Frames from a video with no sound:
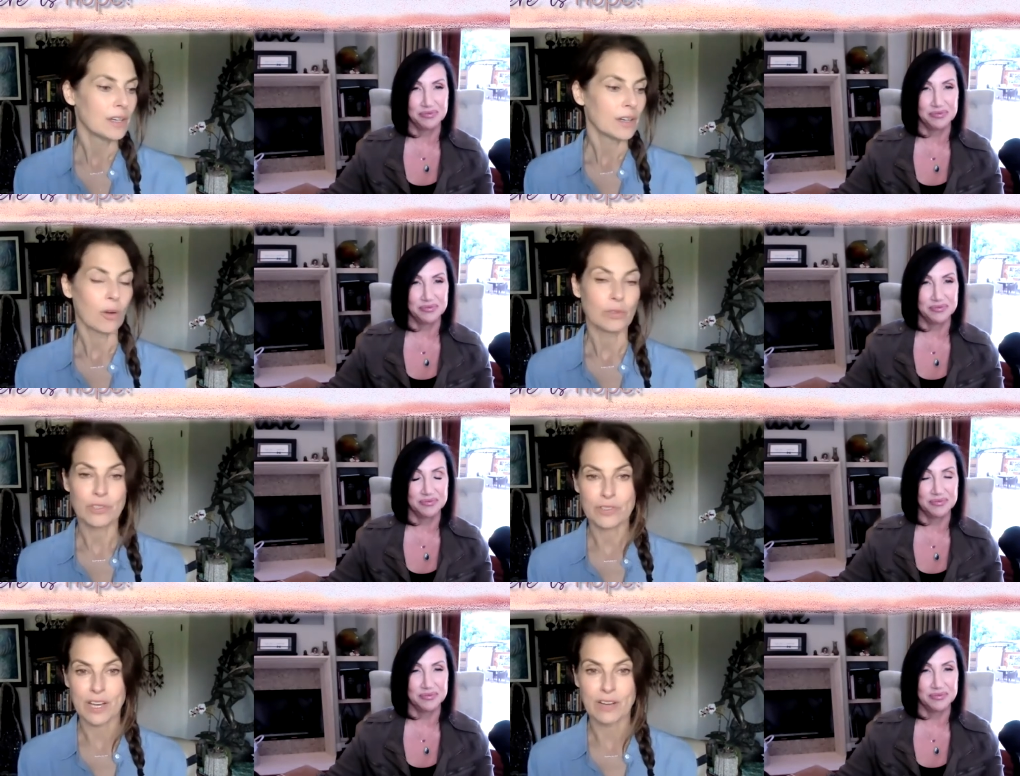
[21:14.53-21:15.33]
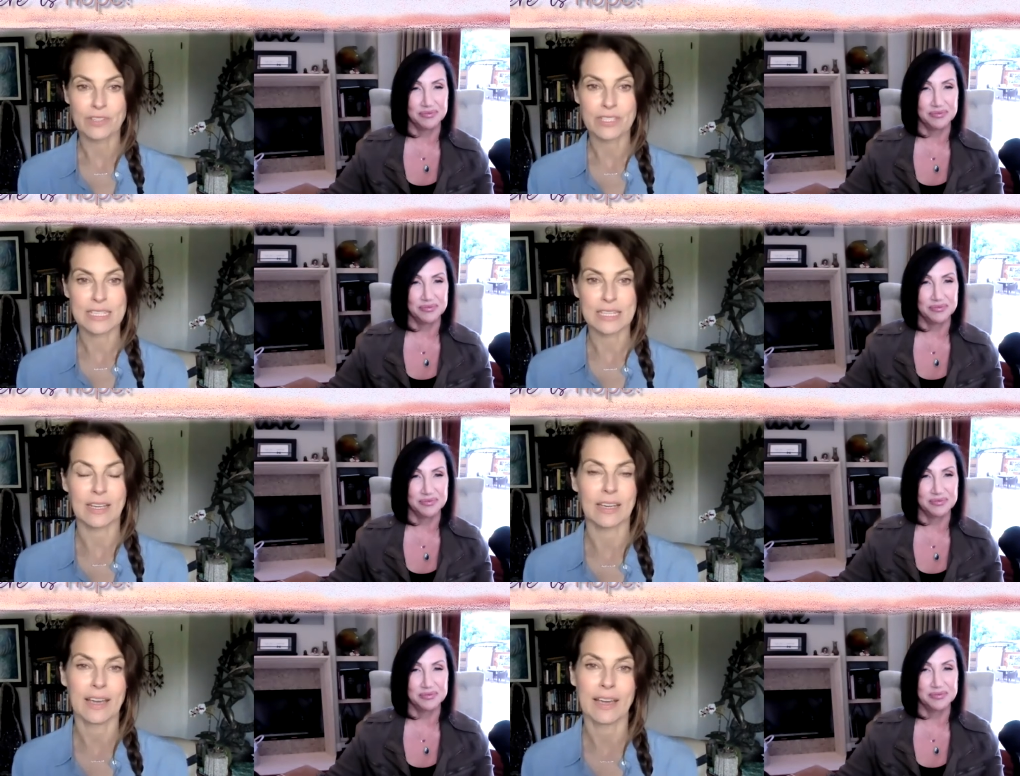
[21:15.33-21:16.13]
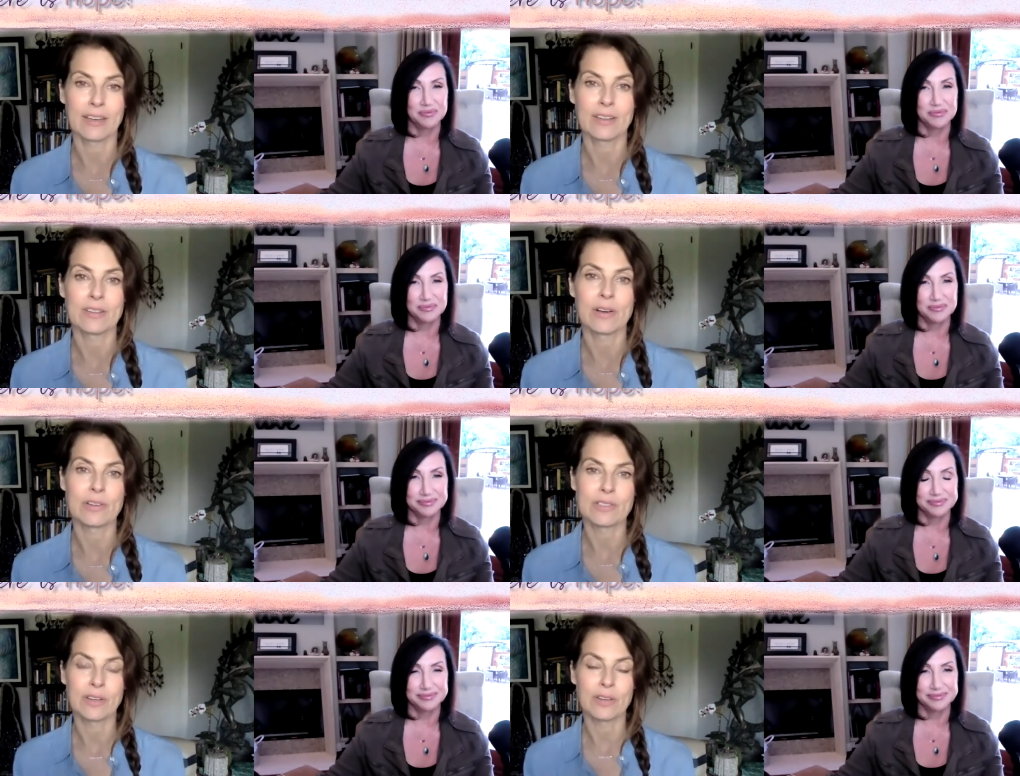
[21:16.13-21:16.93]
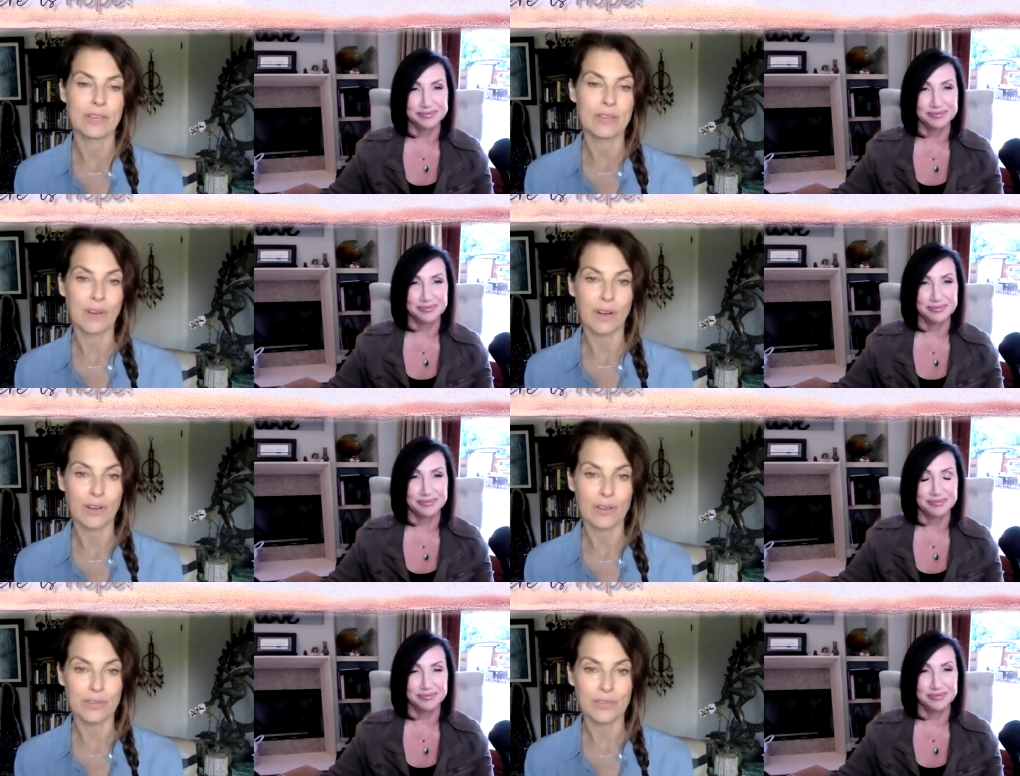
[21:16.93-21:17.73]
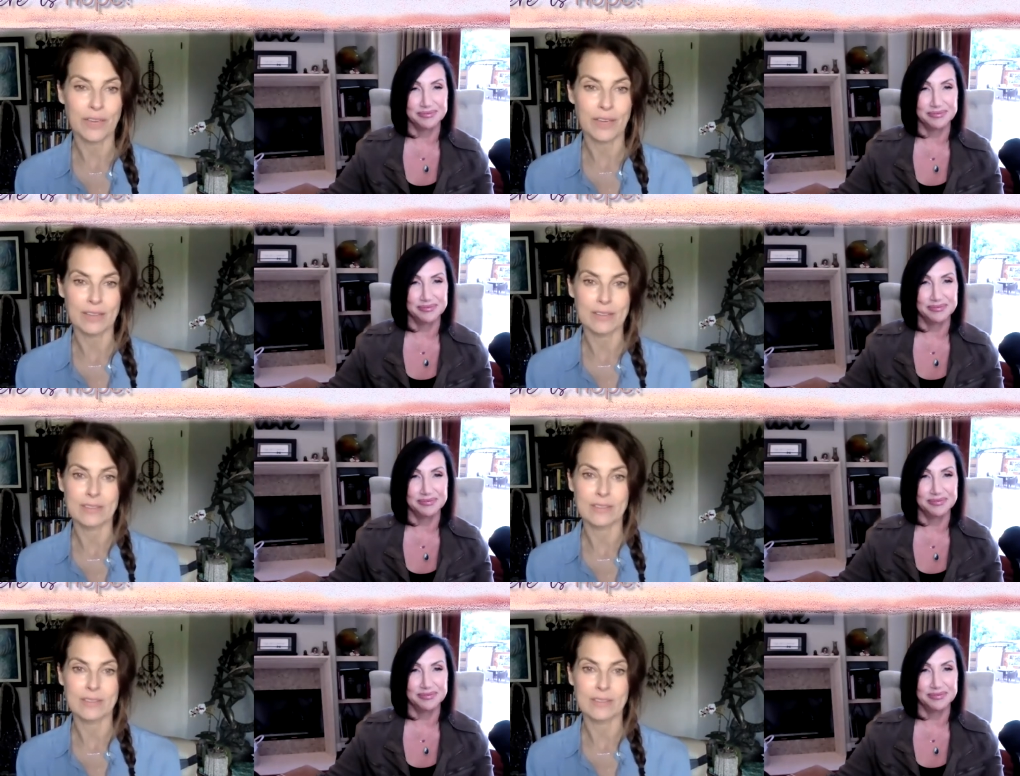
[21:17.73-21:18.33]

Speaker 1: hold your sovereignty and also evolve and